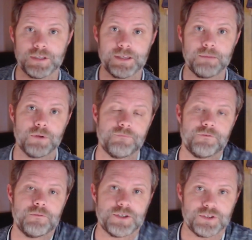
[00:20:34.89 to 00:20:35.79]
and get more
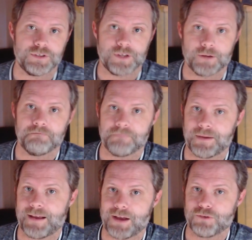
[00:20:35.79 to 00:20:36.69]
information there
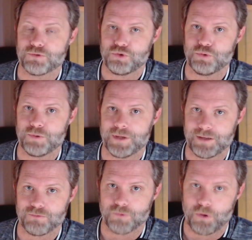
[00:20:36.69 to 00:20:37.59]
about how to
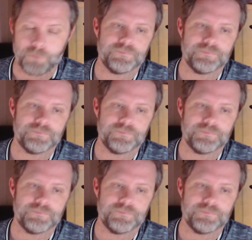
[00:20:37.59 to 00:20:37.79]
enroll.